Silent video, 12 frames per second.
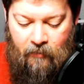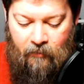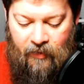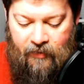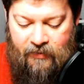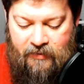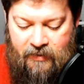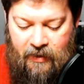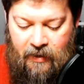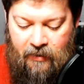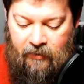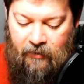But the
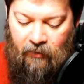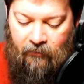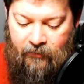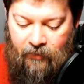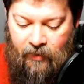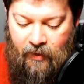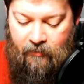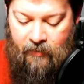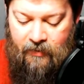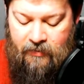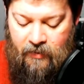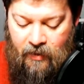sea engulfed their
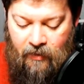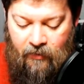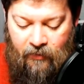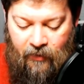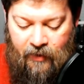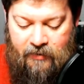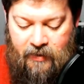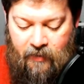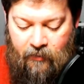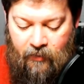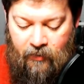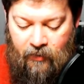enemies. Thus He
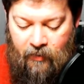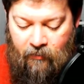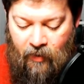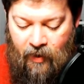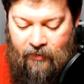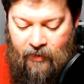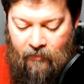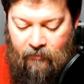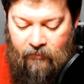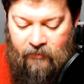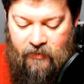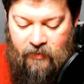brought
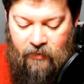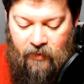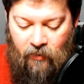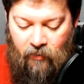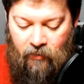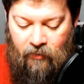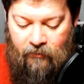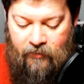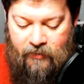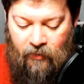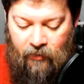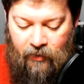them to the order of
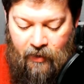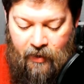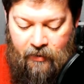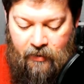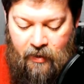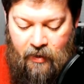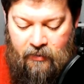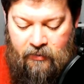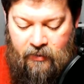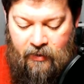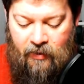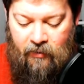His holy land,
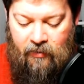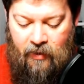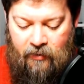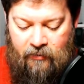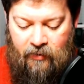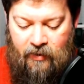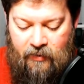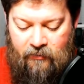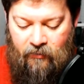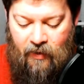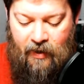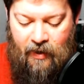to the hill country His
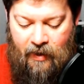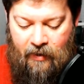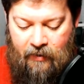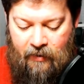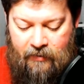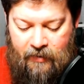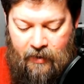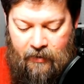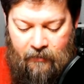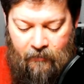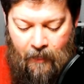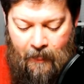right hand had
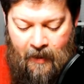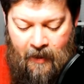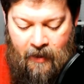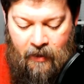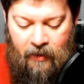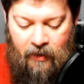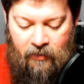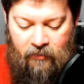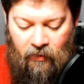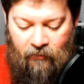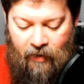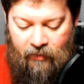taken. He
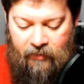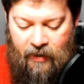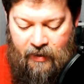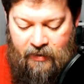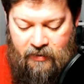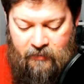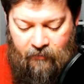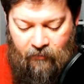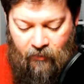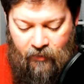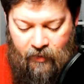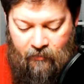drove out nations
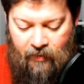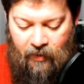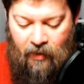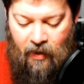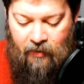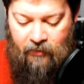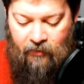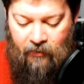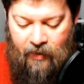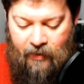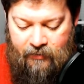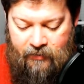before them and allotted their
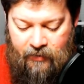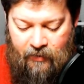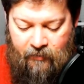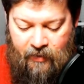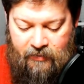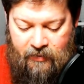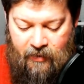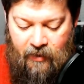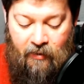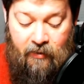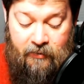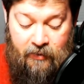lands to them as an
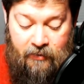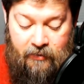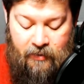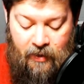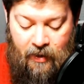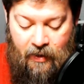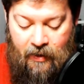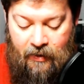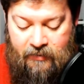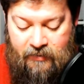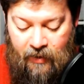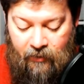inheritance. He
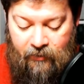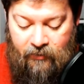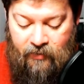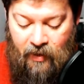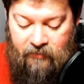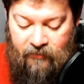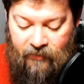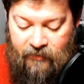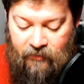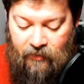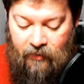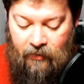settled the tribes of
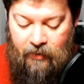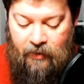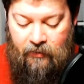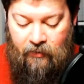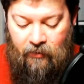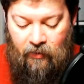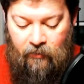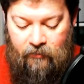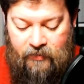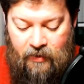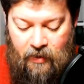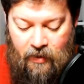Israel in their homes.